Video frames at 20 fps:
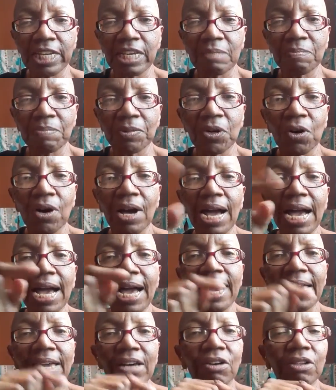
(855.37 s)
keep your
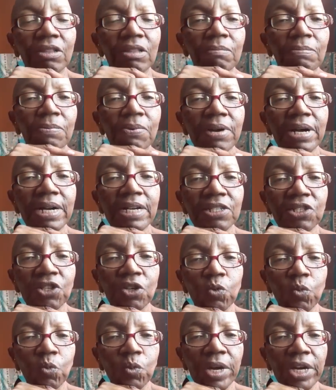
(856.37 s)
eye on the prize
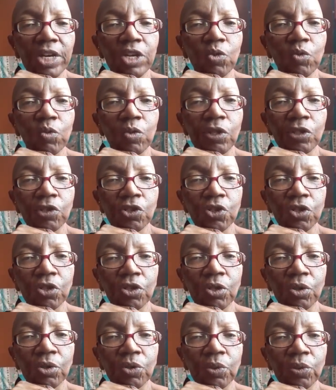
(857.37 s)
on where you want to
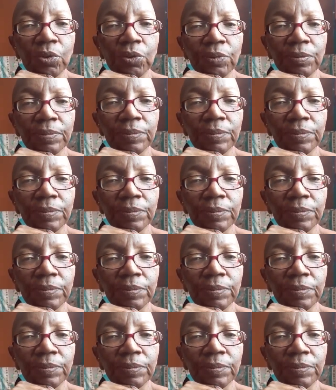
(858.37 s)
go.